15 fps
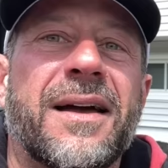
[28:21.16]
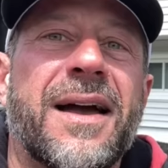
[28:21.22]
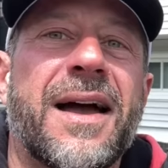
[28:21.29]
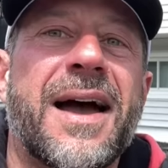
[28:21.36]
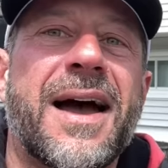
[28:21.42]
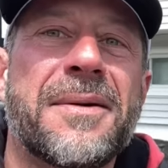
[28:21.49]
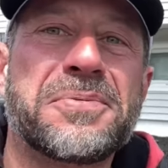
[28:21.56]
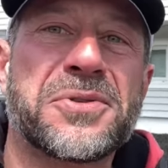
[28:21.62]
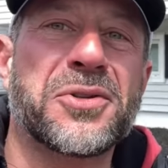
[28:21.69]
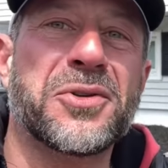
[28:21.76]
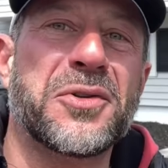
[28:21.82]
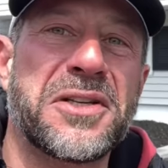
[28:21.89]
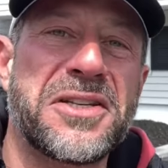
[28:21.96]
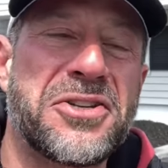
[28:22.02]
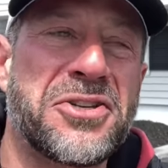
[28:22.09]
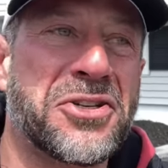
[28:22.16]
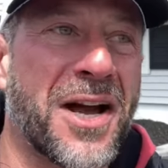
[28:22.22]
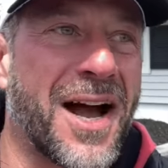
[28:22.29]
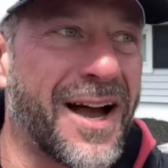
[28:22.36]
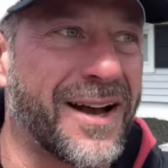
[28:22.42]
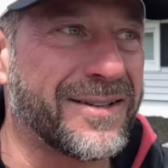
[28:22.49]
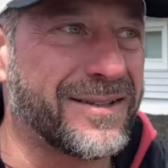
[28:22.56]
absolutely
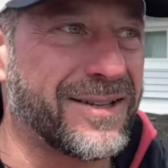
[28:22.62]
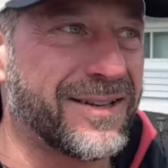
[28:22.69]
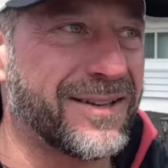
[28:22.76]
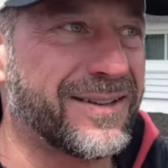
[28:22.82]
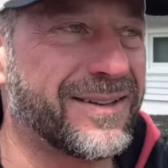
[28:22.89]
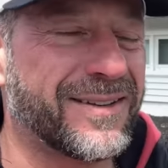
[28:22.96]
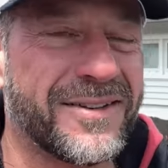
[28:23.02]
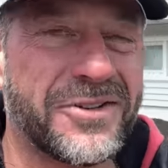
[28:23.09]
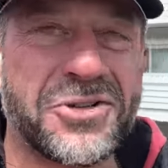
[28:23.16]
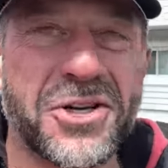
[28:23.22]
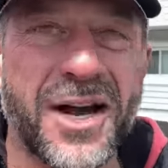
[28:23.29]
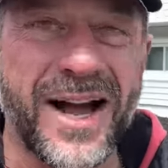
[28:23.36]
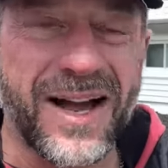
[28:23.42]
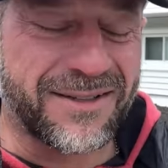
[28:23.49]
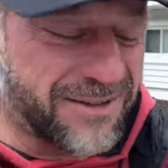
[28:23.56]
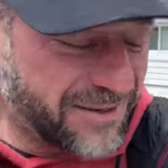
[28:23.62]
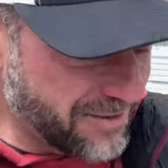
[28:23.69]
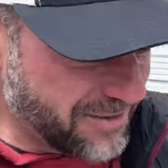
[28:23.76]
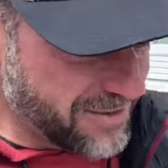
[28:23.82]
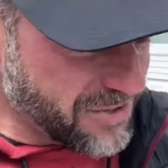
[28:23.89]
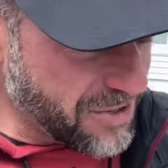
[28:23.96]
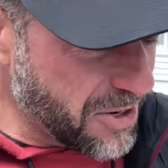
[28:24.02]
shocked, shocked.
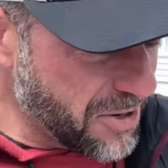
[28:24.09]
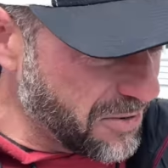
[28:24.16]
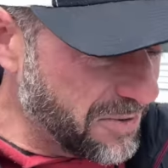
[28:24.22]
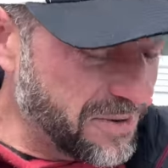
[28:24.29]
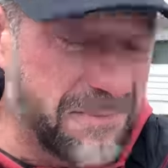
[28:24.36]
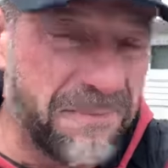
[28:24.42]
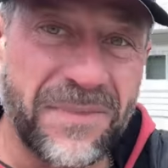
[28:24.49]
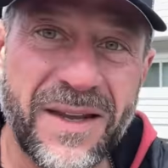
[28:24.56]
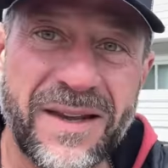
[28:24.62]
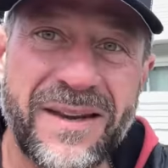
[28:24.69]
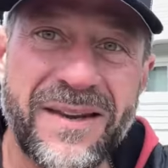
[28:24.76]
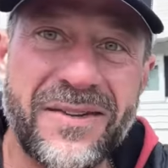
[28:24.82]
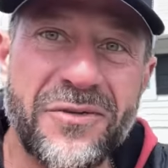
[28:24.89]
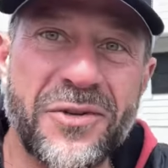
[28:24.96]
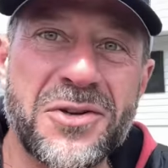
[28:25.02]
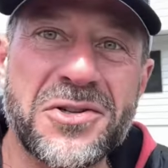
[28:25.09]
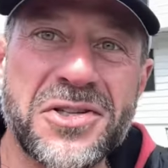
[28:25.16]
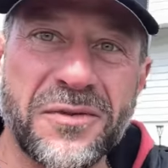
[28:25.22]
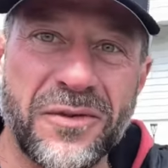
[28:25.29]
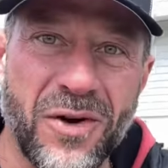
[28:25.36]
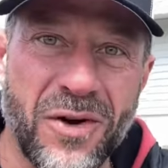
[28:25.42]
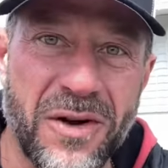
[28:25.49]
So first
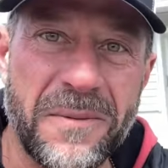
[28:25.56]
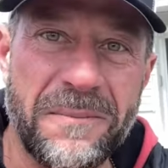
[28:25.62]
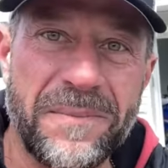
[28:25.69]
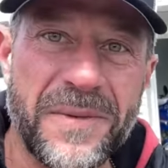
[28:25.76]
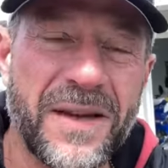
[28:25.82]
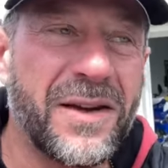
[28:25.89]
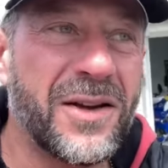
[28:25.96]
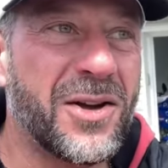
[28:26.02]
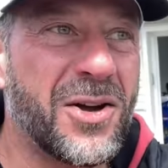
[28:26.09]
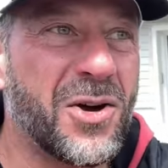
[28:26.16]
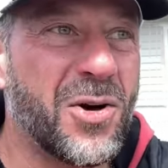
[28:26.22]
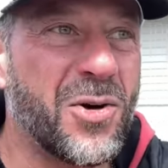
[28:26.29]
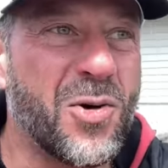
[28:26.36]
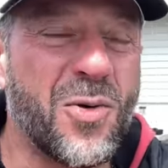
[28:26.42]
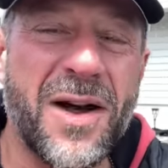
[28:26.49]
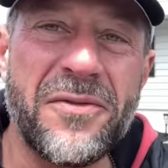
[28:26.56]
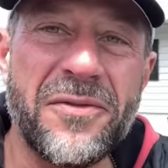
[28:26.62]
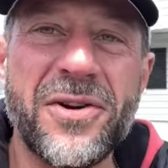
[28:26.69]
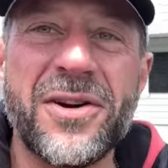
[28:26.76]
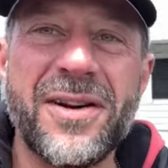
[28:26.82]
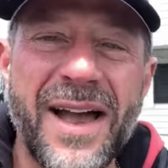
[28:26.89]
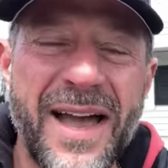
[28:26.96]
of all,
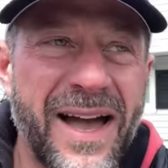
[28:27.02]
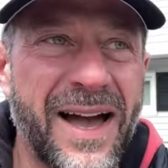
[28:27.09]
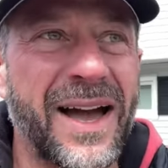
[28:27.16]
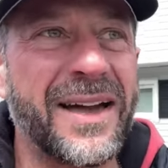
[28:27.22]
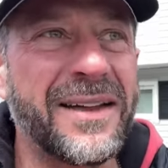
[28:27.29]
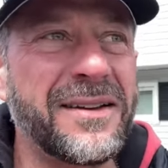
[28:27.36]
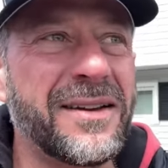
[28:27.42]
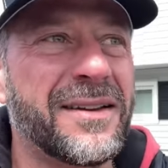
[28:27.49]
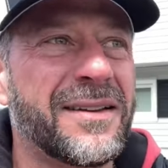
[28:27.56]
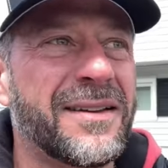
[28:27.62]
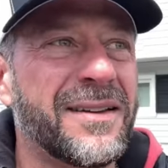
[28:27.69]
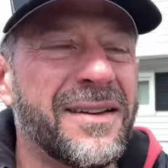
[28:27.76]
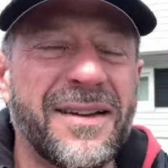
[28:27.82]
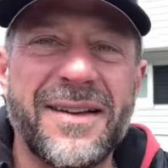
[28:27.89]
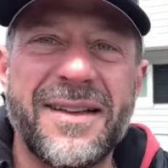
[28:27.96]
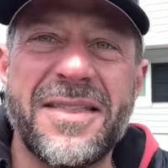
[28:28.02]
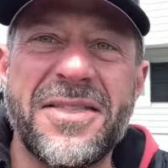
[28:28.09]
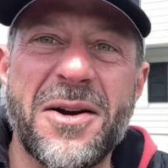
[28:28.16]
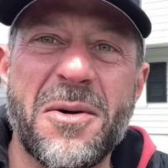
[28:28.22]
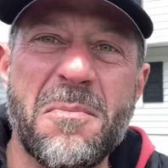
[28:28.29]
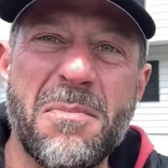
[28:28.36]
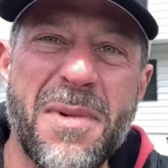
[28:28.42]
whoever had
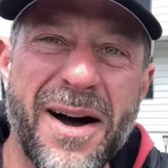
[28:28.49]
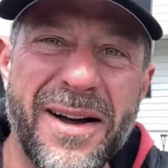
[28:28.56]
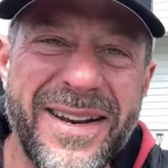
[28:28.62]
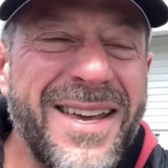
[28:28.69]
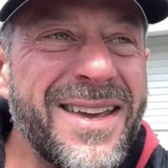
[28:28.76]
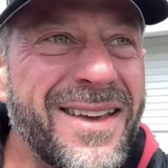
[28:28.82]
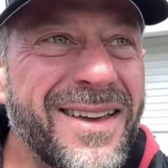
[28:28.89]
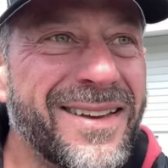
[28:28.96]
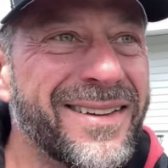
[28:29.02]
their money